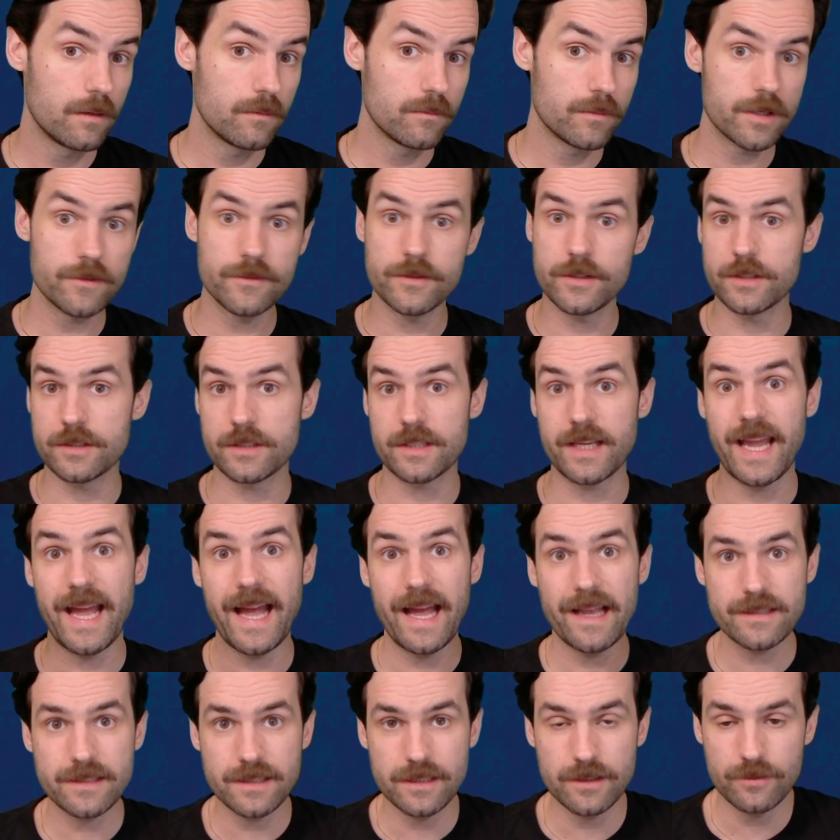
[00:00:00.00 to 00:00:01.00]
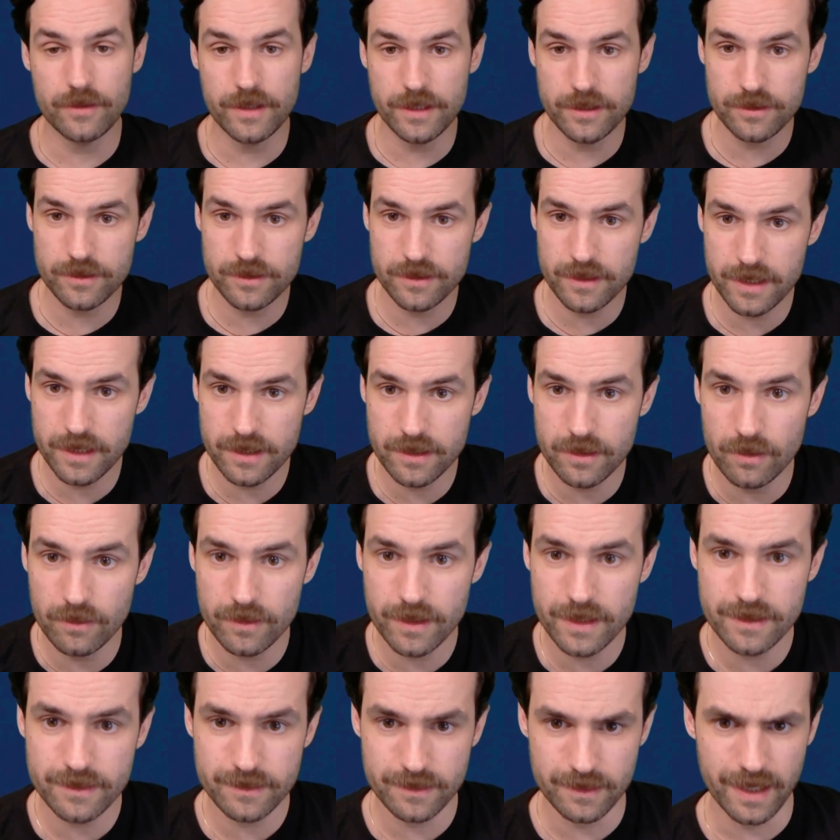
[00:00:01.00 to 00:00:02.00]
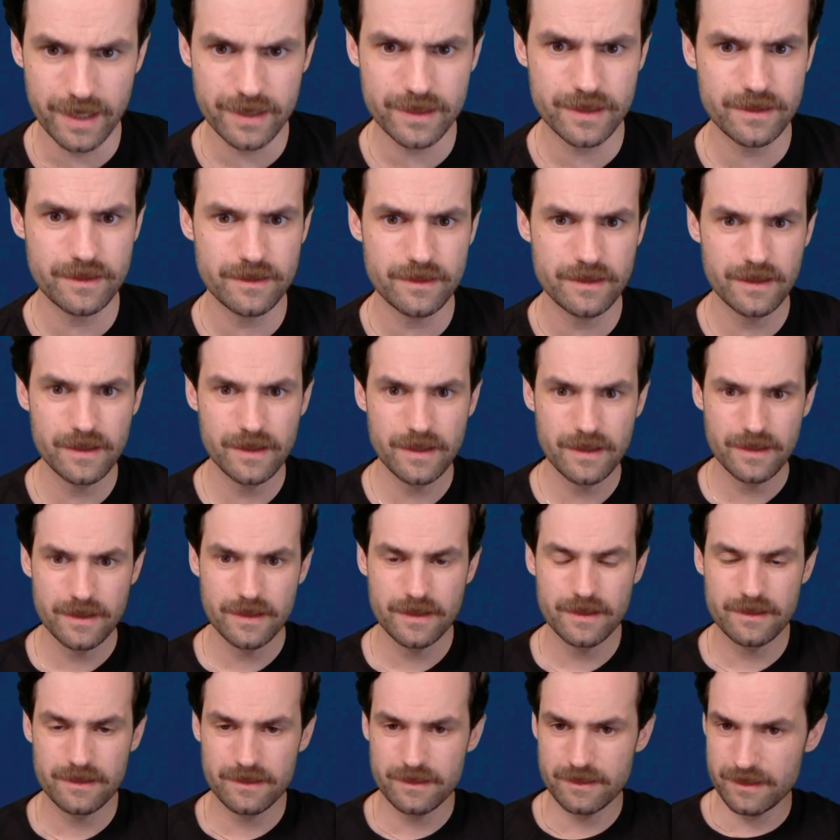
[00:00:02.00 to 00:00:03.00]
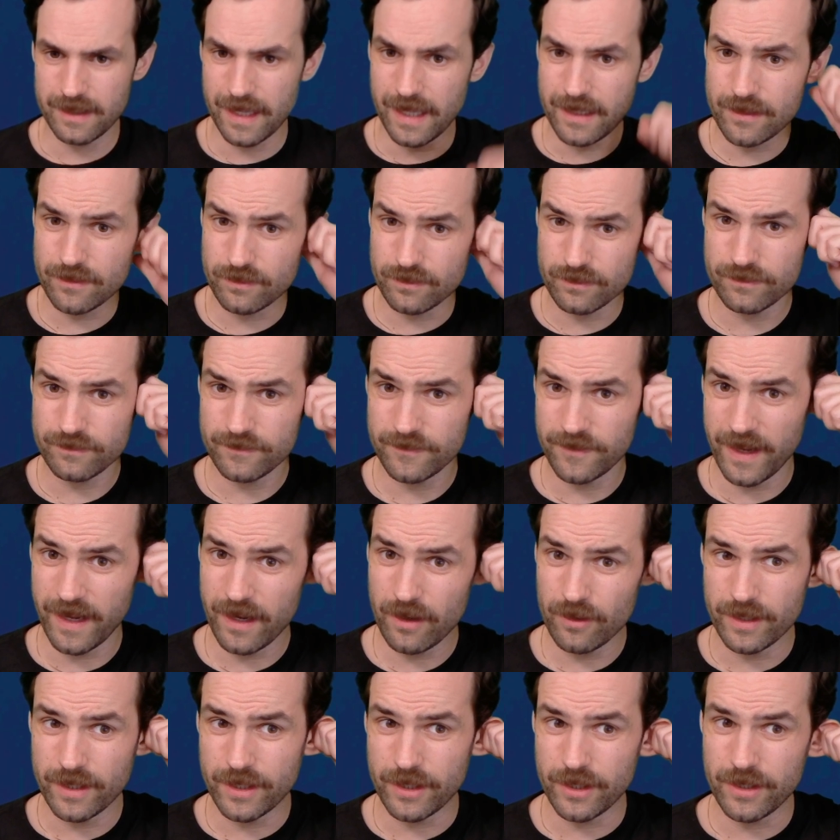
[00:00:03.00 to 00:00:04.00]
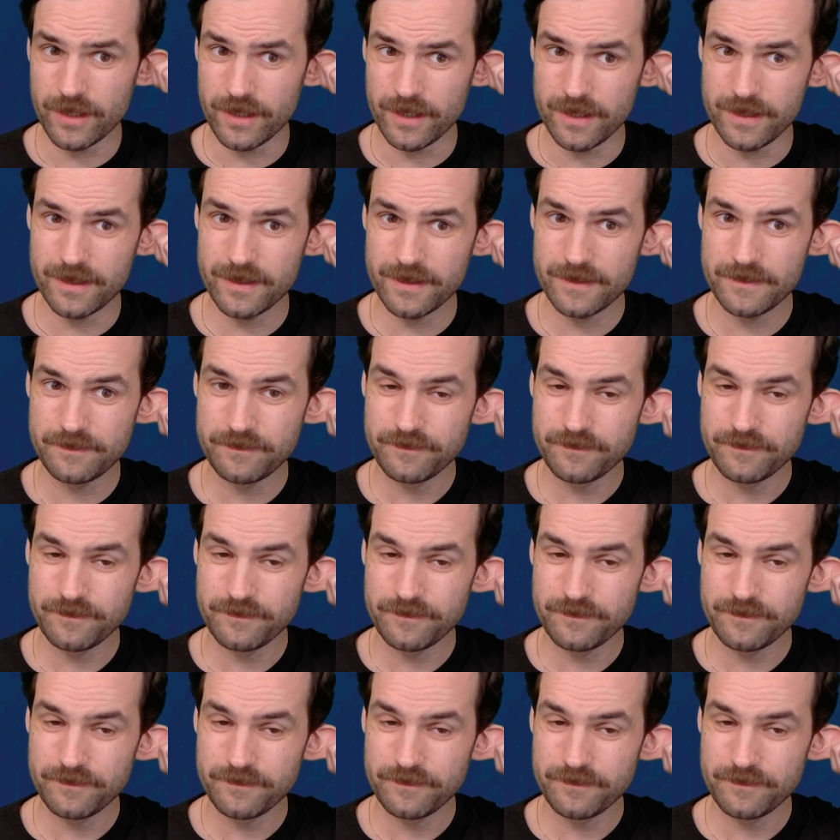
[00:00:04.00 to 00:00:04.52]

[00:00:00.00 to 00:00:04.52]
Whenever you're just casting creatures, you get tokens. That's very good.